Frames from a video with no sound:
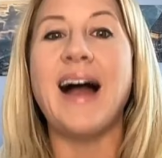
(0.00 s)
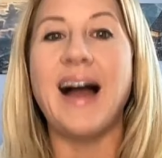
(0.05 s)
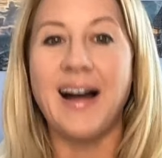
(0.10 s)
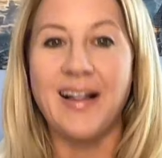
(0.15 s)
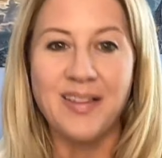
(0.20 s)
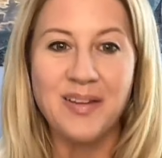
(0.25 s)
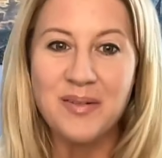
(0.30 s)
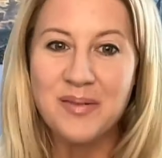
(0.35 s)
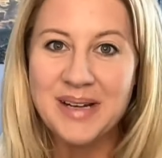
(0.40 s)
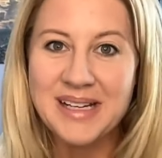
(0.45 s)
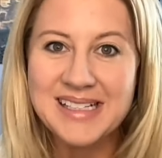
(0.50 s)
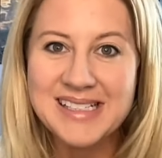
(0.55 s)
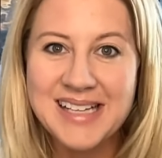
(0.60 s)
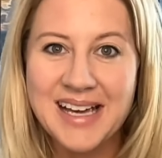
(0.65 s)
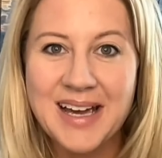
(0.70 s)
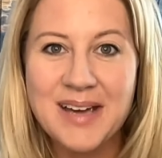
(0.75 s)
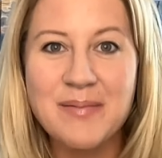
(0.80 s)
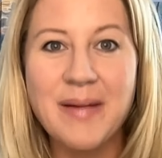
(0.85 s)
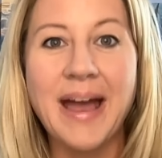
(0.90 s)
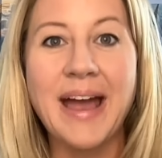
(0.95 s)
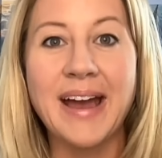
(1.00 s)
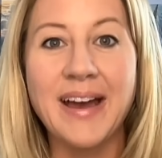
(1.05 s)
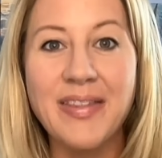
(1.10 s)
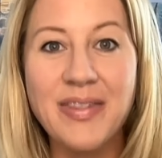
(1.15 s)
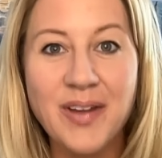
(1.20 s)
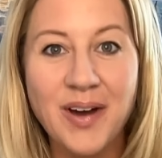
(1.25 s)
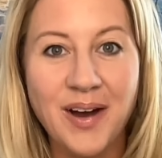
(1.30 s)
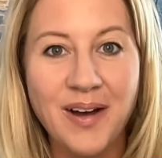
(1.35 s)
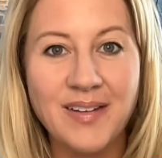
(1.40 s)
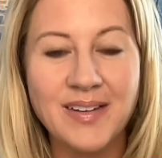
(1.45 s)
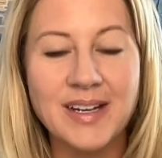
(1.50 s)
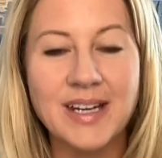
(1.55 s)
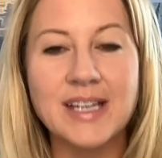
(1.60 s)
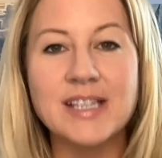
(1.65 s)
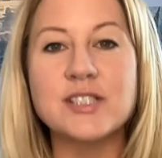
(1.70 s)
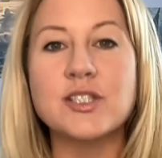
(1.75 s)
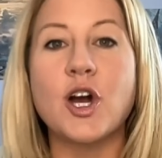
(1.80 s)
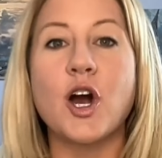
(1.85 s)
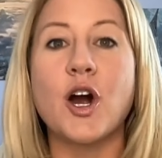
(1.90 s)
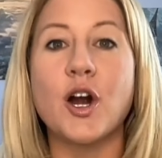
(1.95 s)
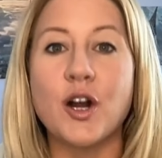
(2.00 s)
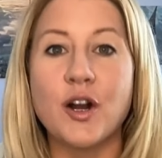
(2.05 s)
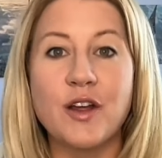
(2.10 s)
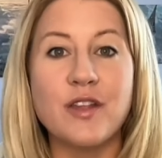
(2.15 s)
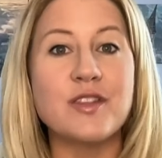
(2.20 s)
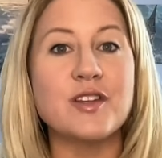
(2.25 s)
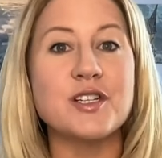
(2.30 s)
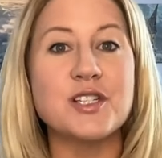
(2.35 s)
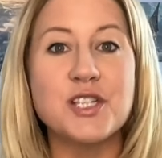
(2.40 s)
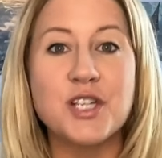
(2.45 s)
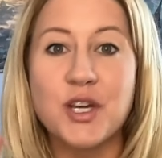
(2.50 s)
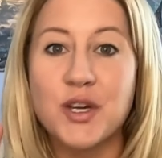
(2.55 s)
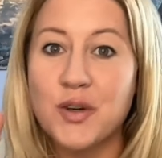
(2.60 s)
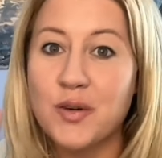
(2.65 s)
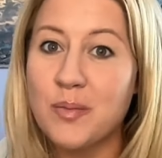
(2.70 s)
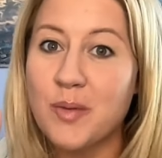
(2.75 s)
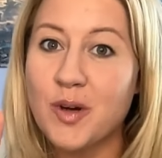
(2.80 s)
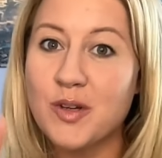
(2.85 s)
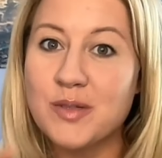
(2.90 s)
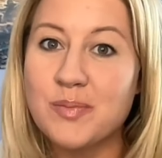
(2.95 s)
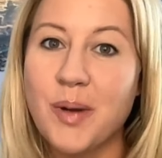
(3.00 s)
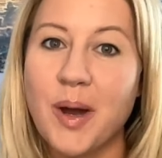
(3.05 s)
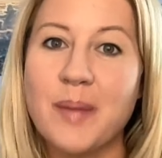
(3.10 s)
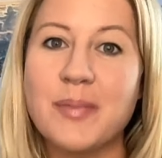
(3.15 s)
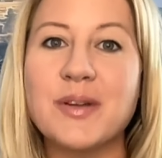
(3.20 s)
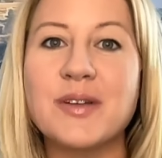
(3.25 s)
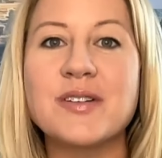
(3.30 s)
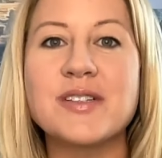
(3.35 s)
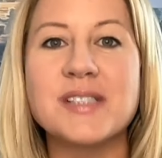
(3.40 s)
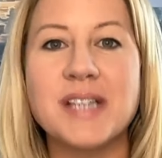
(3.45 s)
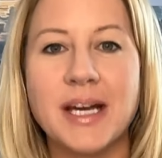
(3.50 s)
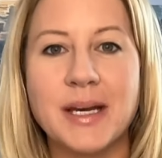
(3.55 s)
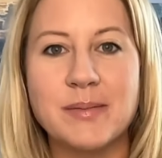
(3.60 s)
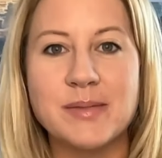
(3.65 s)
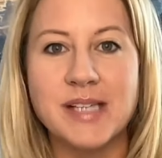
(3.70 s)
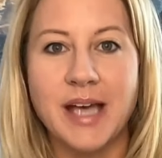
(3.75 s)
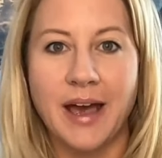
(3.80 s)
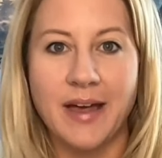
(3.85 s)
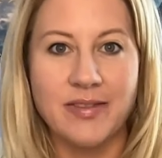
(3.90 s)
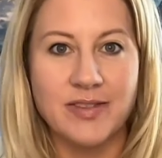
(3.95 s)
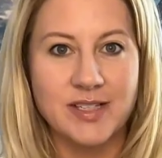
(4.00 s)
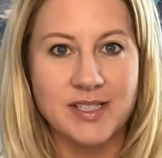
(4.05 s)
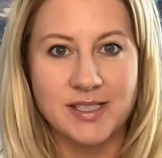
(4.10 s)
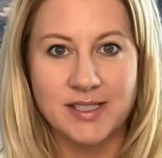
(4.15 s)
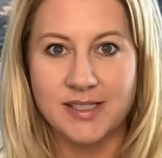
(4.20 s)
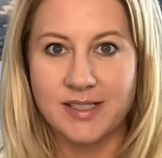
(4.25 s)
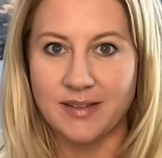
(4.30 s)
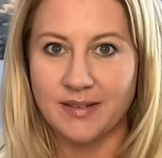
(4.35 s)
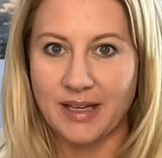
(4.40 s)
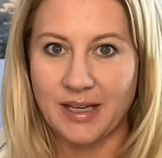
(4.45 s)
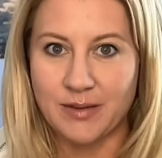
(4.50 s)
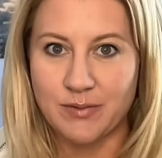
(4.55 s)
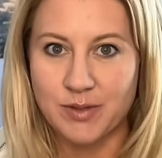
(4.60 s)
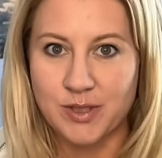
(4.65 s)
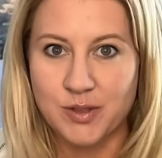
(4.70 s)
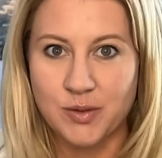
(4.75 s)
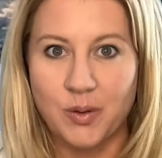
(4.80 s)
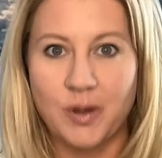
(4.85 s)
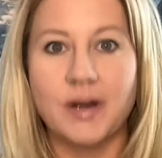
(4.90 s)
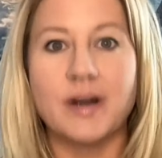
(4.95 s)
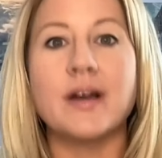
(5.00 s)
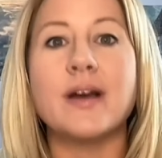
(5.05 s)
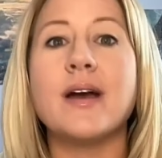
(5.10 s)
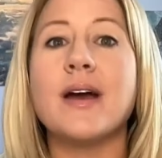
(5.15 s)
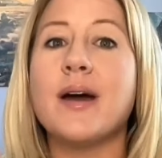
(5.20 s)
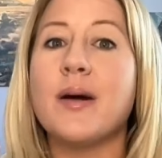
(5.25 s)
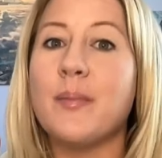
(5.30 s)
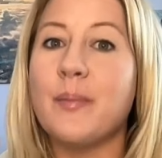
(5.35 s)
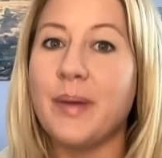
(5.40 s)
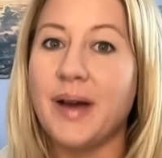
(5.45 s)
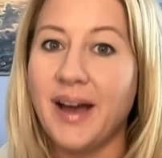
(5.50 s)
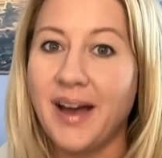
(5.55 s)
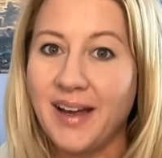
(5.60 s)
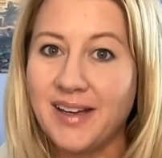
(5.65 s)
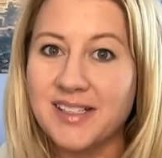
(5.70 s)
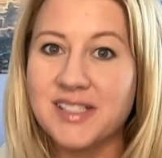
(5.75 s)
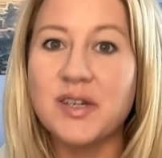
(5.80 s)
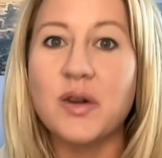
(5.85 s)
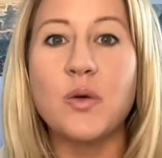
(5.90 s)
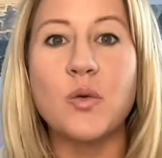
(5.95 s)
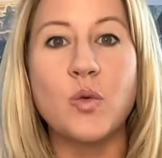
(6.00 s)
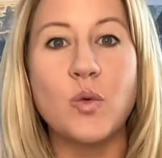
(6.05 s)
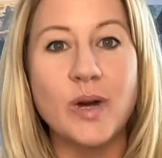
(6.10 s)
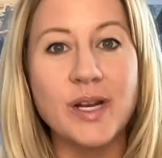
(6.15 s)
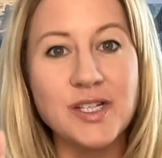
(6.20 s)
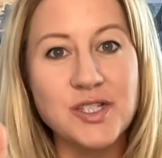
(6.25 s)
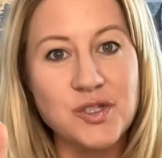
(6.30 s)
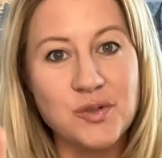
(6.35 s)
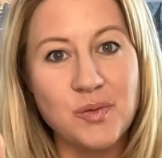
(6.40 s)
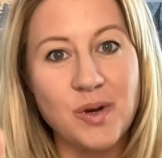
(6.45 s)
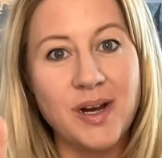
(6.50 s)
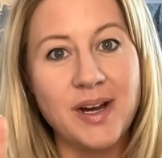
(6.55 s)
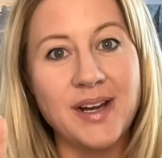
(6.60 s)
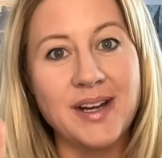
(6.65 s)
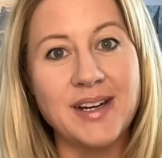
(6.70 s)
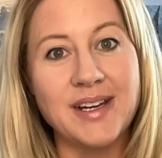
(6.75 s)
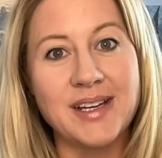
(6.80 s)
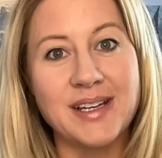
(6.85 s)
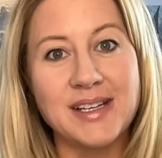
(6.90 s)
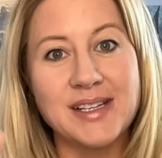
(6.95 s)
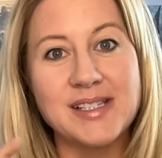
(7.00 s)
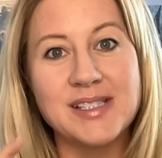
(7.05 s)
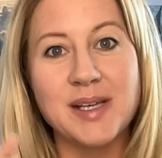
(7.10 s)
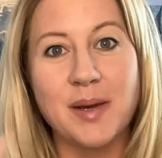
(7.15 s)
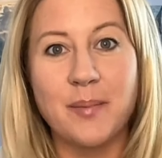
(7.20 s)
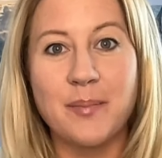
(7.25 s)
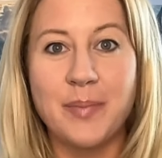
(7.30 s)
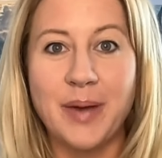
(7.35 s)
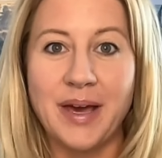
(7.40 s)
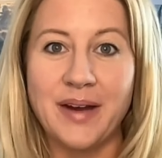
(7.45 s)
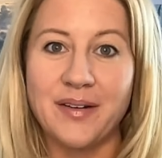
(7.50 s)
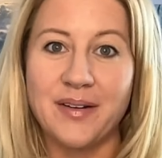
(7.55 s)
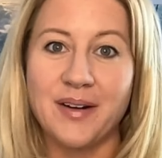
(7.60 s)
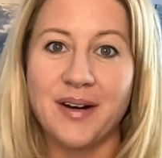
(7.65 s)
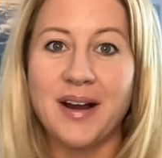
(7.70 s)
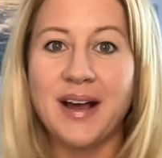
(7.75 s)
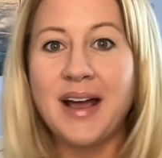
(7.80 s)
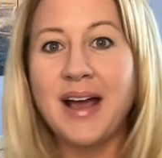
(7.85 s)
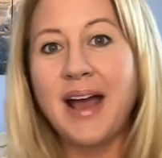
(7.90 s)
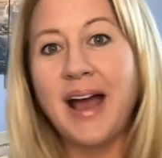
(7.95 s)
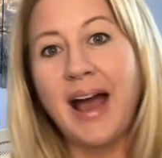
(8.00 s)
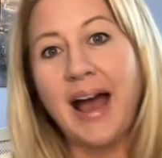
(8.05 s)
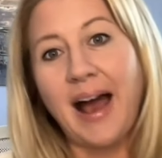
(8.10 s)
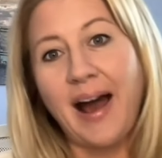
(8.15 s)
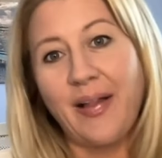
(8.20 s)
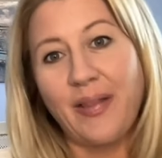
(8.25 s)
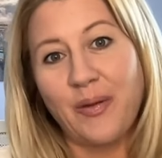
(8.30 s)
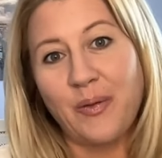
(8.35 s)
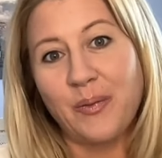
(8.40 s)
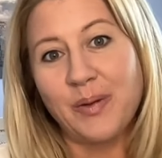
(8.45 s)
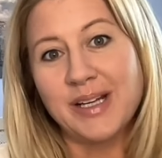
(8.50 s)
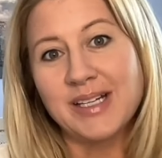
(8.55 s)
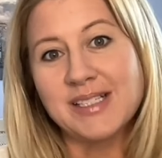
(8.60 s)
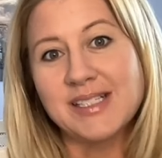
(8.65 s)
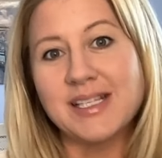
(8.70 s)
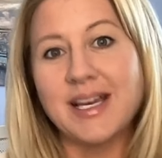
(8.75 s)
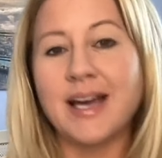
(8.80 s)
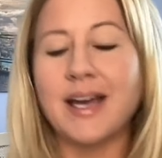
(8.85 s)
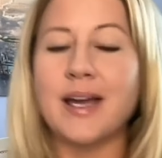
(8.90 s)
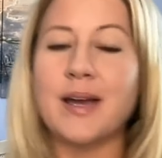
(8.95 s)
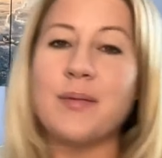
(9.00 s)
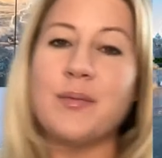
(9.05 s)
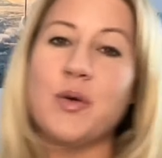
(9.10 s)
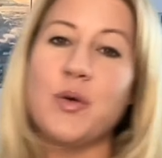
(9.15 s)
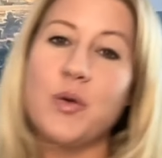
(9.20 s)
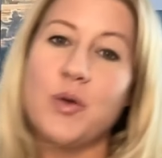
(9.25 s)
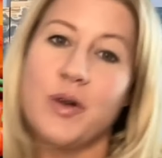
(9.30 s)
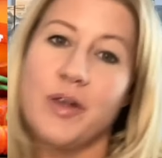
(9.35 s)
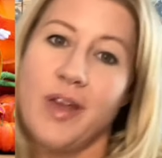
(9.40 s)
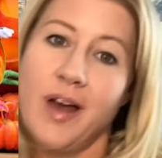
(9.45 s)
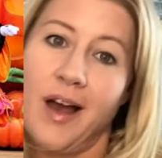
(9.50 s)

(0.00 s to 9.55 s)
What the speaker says: Halloween time and the holidays are the two most popular times at the Disneyland Resort. But which one is better, Halloween time or the